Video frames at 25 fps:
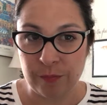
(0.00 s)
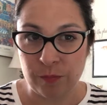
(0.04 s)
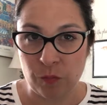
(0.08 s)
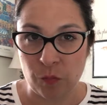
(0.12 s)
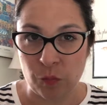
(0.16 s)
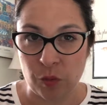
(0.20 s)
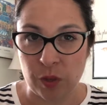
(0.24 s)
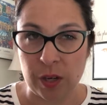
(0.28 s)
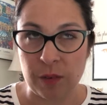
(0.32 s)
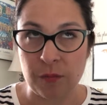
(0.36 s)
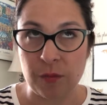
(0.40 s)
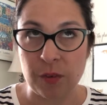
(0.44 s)

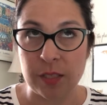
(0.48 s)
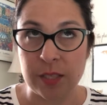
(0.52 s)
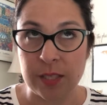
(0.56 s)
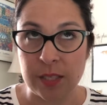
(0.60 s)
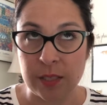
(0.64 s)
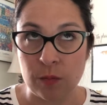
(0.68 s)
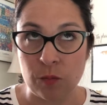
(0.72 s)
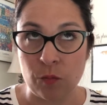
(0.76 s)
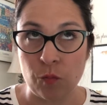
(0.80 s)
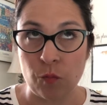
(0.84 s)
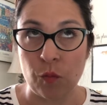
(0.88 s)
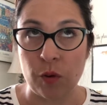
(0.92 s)

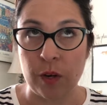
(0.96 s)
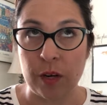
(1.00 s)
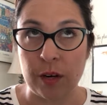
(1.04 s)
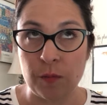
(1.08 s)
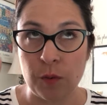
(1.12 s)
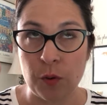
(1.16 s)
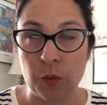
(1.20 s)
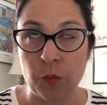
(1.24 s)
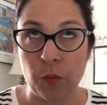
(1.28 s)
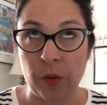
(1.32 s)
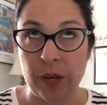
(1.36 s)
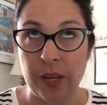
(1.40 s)

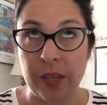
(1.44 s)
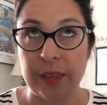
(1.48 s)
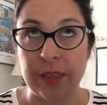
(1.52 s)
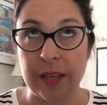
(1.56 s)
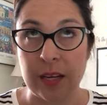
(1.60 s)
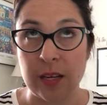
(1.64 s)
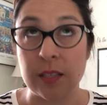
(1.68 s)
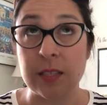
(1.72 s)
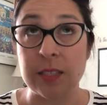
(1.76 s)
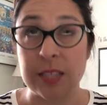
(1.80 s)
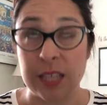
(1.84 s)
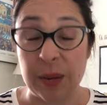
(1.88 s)
whatever week
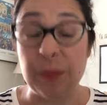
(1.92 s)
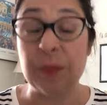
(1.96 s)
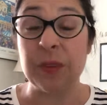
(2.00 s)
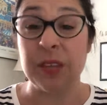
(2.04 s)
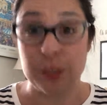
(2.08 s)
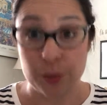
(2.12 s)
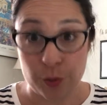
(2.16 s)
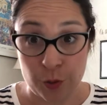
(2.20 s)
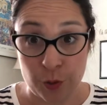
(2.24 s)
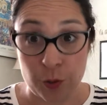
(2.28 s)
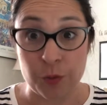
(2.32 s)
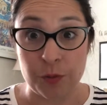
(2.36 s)
that assignment
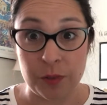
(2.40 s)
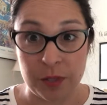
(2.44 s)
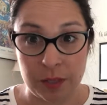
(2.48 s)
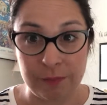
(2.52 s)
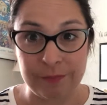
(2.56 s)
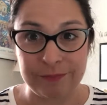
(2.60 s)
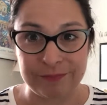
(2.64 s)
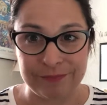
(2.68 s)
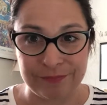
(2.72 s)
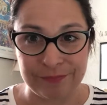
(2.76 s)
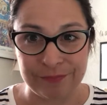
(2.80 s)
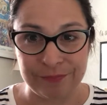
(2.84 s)
is due
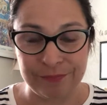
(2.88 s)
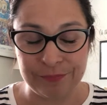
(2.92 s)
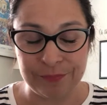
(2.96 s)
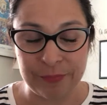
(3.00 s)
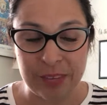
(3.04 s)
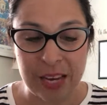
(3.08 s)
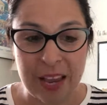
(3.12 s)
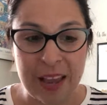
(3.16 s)
in,